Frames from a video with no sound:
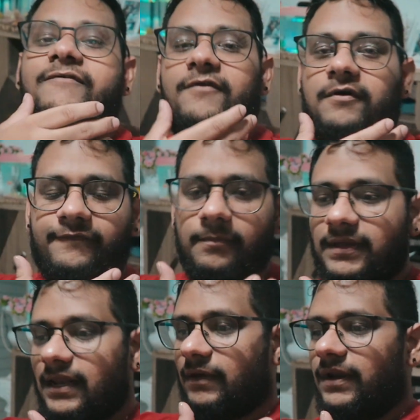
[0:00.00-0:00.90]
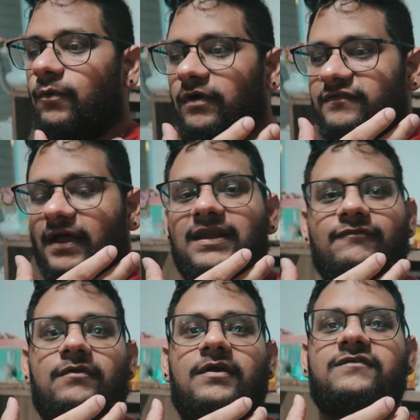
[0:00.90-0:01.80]
a vlog from me like when you watch a
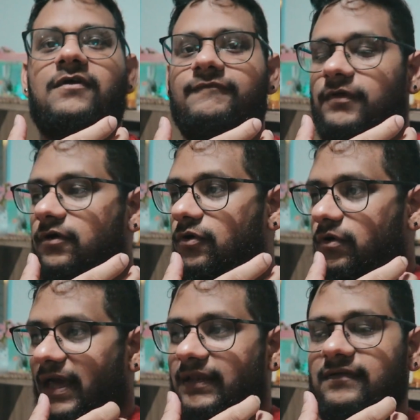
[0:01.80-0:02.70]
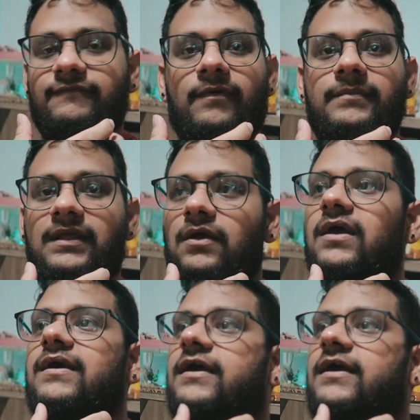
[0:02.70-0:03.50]
devon x scott vlog or anything from me